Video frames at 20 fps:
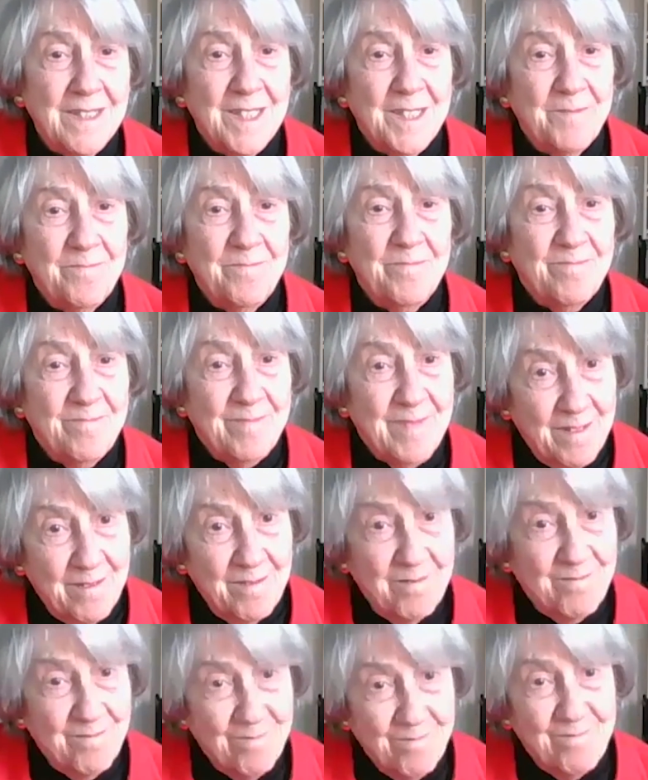
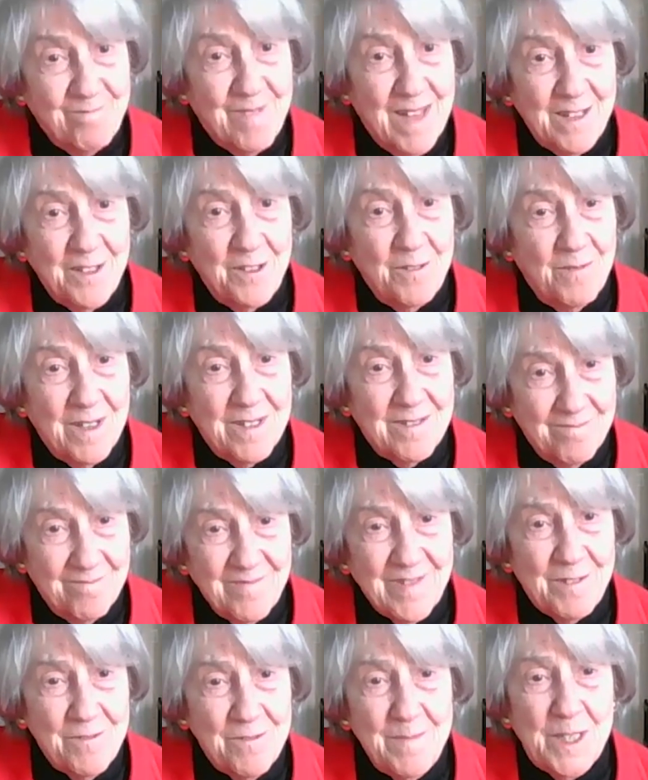Kind of an
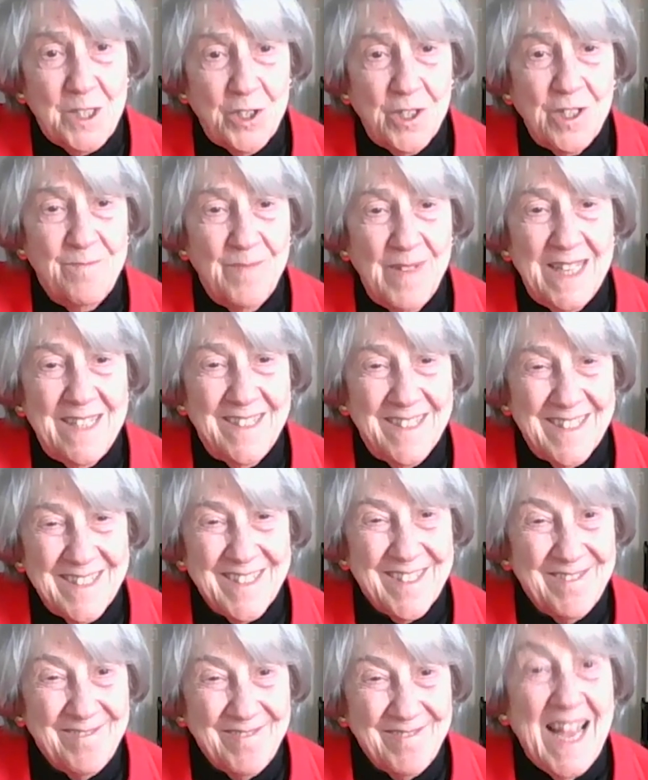educational hub, I
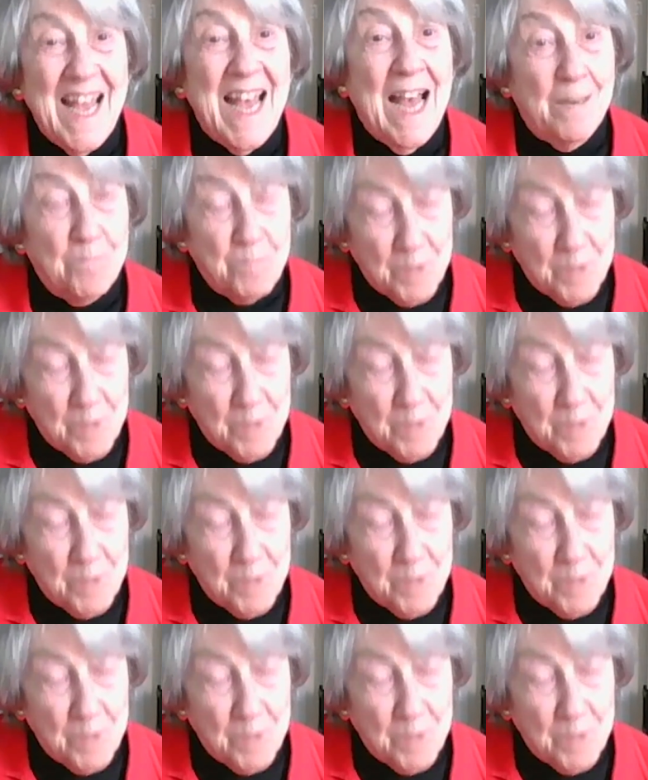guess, too. Yeah.